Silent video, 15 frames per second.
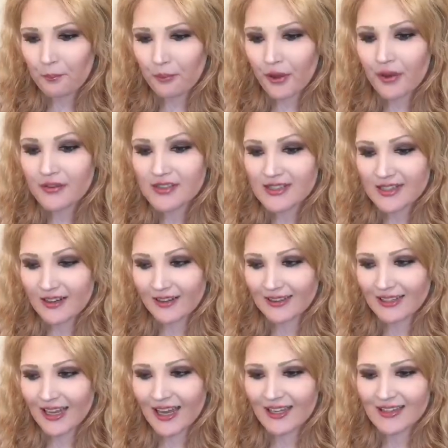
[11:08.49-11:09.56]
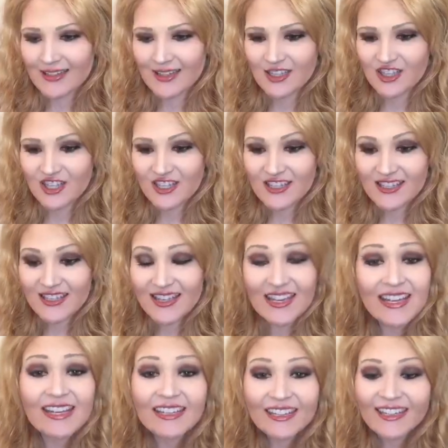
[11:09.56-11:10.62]
posted online, it says, "She's
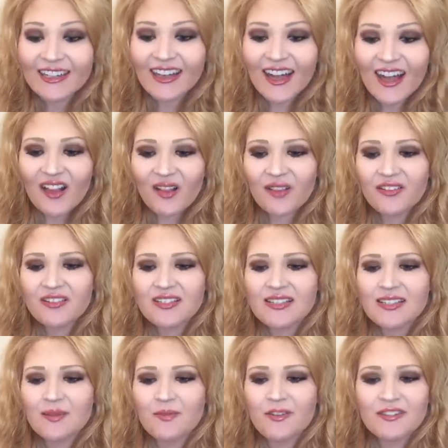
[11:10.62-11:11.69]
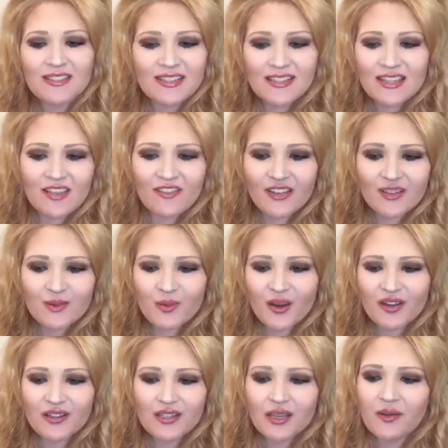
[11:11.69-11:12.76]
here, Luna Simone Stevens. We
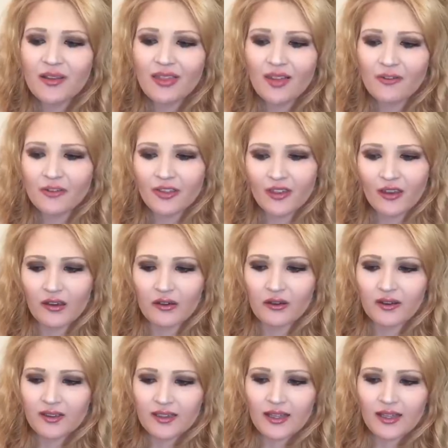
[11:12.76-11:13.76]
are so in love with you."